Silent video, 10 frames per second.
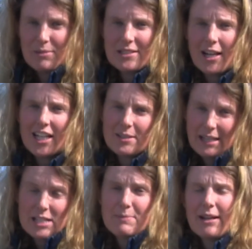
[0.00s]
because I'm going to
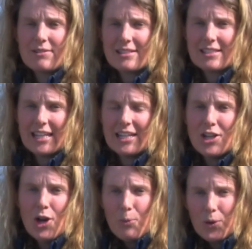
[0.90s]
get to be able to see
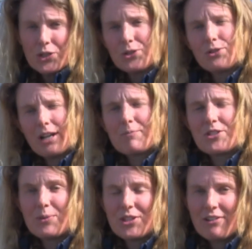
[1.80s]
what you're all up
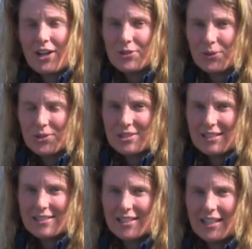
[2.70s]
to with your own
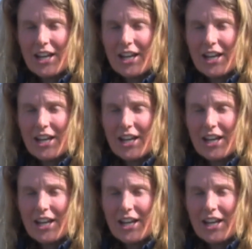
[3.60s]
horses.